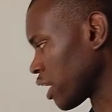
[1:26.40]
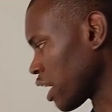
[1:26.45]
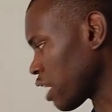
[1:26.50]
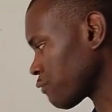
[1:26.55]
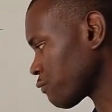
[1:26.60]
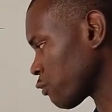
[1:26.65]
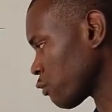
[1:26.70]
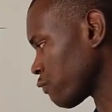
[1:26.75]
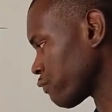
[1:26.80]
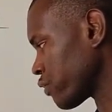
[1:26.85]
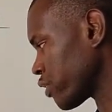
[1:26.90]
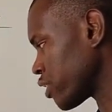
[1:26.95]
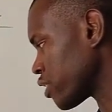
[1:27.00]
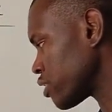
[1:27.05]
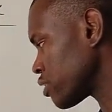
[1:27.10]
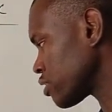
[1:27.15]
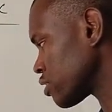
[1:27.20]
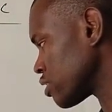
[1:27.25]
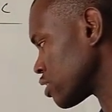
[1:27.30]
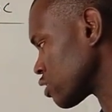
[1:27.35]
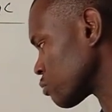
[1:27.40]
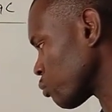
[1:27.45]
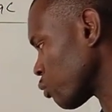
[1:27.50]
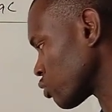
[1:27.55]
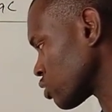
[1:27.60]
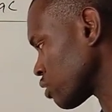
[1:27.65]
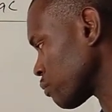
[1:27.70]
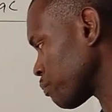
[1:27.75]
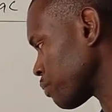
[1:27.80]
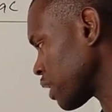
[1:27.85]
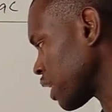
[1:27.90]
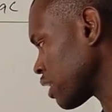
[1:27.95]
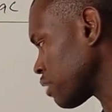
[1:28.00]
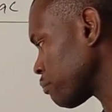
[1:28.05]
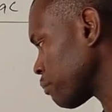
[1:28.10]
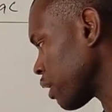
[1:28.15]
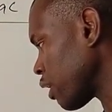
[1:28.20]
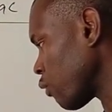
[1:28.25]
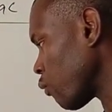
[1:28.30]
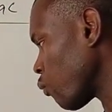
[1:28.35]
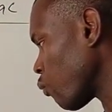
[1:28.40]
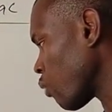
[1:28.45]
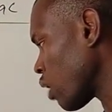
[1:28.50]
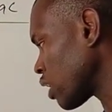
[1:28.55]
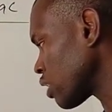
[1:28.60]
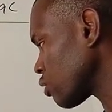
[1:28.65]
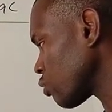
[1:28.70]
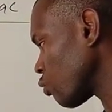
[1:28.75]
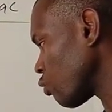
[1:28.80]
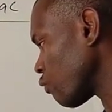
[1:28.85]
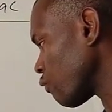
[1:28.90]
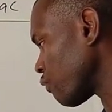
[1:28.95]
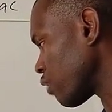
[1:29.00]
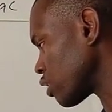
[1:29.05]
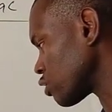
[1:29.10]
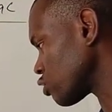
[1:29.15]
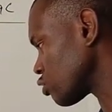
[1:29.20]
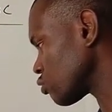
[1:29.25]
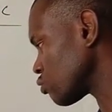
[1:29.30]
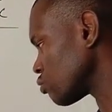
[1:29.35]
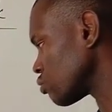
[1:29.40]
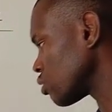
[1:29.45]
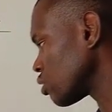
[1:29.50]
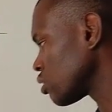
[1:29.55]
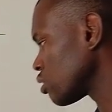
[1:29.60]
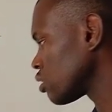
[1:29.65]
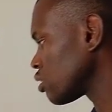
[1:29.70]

The half of it is multiplying by 1 over 2.